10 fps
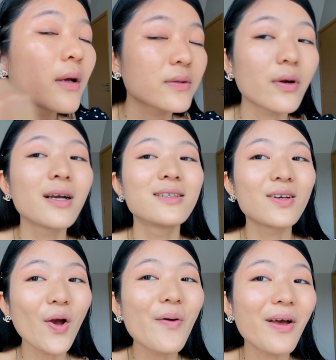Sorry, to
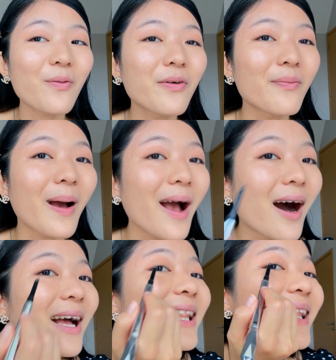go ahead with my
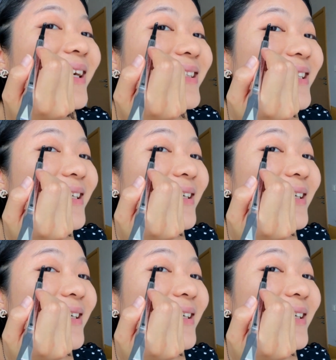eyelid.